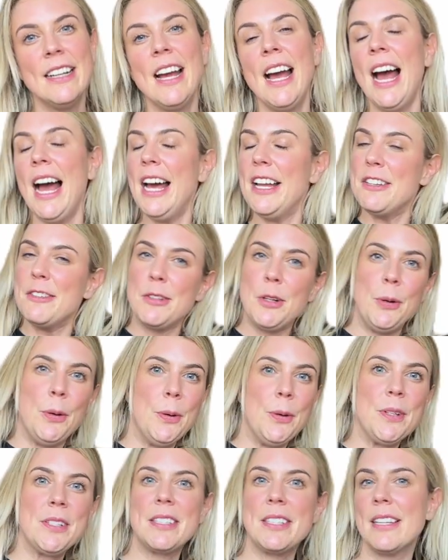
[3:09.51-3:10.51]
and of
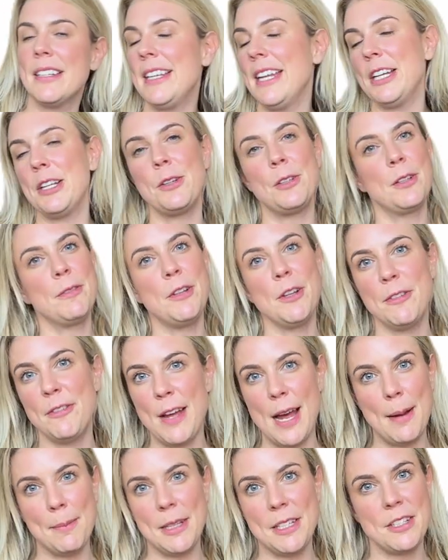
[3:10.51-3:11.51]
course, getting all of your family